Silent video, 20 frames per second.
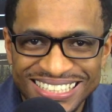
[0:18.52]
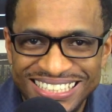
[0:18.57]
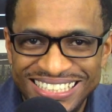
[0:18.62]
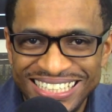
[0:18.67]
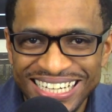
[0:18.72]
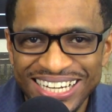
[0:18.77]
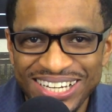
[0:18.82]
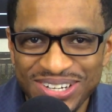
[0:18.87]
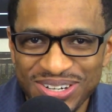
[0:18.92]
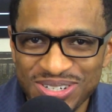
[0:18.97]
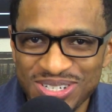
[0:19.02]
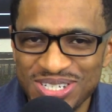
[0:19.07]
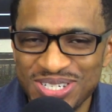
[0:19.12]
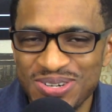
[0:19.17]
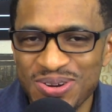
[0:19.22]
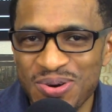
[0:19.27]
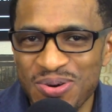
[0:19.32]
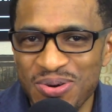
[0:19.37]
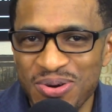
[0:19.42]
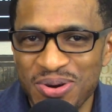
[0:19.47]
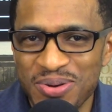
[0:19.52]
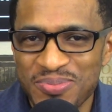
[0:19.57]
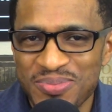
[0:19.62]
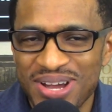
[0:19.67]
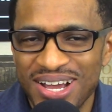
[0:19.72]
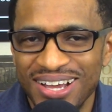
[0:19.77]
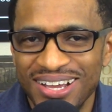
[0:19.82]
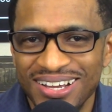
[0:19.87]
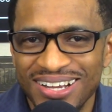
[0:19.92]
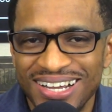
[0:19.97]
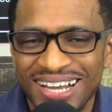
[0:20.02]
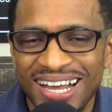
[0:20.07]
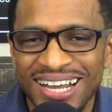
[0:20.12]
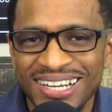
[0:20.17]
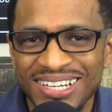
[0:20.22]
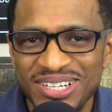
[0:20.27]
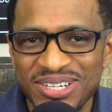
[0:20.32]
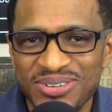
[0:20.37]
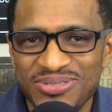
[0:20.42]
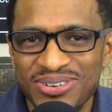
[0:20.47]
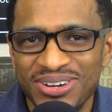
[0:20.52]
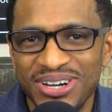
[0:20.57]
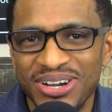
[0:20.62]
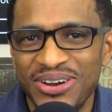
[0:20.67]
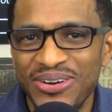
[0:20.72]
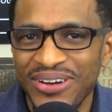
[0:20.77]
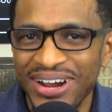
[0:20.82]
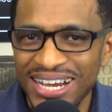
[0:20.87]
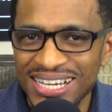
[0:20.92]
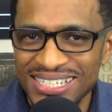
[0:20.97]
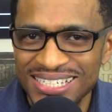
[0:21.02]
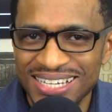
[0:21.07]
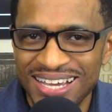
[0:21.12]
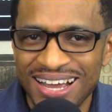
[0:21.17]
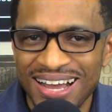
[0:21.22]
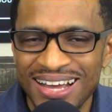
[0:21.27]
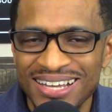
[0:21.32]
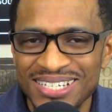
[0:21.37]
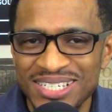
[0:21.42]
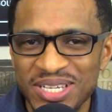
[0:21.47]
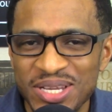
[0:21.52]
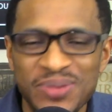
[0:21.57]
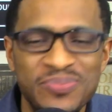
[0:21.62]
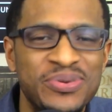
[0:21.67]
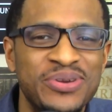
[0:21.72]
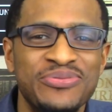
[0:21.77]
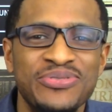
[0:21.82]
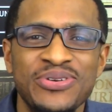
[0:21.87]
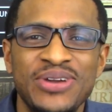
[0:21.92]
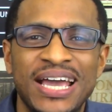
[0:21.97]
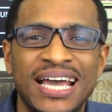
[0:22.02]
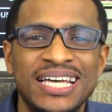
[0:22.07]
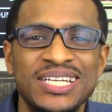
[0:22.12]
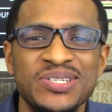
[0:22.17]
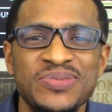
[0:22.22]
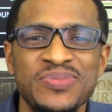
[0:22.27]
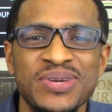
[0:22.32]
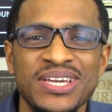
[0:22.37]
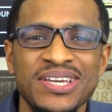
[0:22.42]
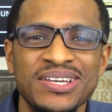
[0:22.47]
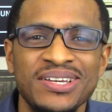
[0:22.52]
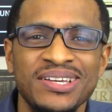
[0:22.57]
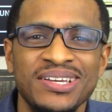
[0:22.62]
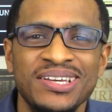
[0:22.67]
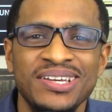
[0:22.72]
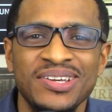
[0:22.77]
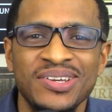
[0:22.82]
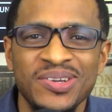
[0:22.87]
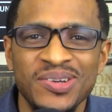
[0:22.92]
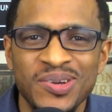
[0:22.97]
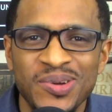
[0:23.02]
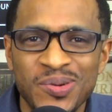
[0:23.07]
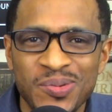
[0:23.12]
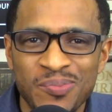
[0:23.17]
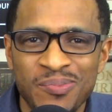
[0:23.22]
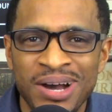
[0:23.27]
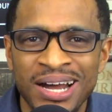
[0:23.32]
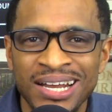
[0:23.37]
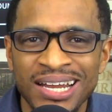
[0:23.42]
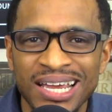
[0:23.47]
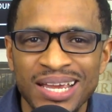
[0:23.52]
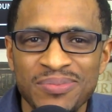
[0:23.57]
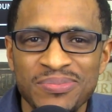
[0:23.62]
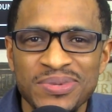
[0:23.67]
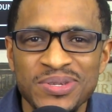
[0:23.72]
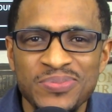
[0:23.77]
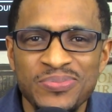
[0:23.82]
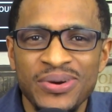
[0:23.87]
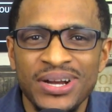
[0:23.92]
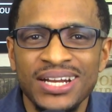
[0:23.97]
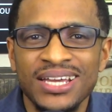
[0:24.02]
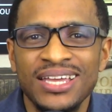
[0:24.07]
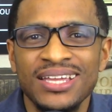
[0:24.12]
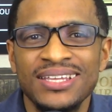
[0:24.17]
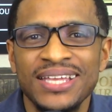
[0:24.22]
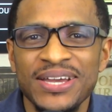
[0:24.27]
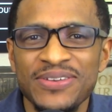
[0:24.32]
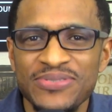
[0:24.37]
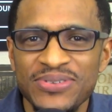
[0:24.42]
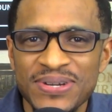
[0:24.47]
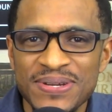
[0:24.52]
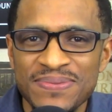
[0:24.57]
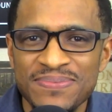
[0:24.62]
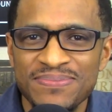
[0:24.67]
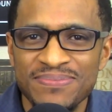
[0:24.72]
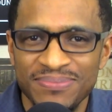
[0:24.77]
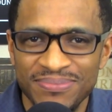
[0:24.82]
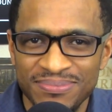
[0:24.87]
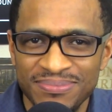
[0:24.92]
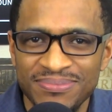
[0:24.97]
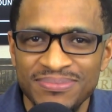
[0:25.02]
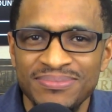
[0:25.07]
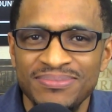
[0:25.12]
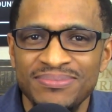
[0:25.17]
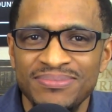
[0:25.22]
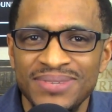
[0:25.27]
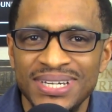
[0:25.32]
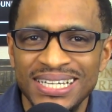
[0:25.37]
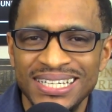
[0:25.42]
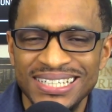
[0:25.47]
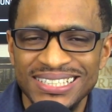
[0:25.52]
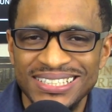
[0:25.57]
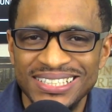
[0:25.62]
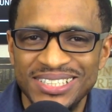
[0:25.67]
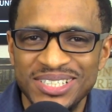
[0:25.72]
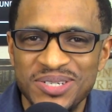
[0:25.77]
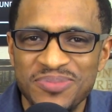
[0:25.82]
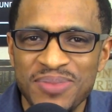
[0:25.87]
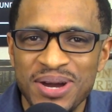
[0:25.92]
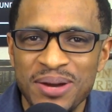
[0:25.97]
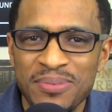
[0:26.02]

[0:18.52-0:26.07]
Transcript: Geostorm. Kind of a crazy concept if you ask me. My name is Brandon Keith Avery, and this is just my